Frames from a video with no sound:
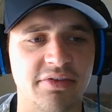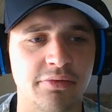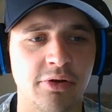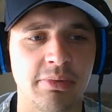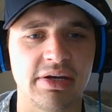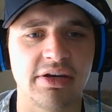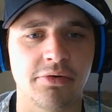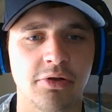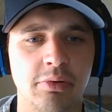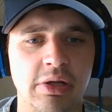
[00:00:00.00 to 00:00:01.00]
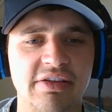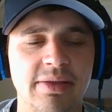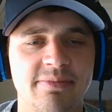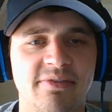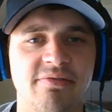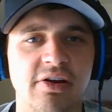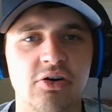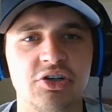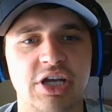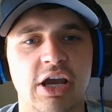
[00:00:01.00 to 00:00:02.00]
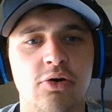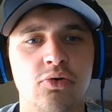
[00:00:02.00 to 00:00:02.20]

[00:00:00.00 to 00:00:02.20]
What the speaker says: so nobody did really well except for Varejao,